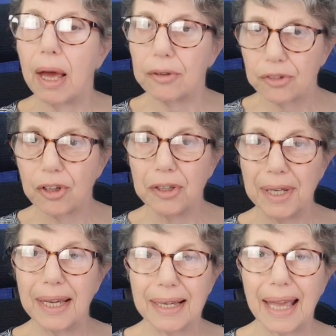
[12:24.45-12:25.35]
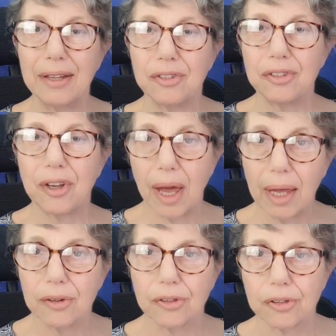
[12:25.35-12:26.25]
are turning against
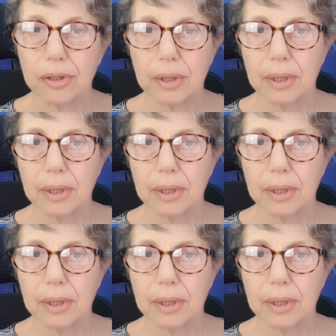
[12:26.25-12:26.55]
us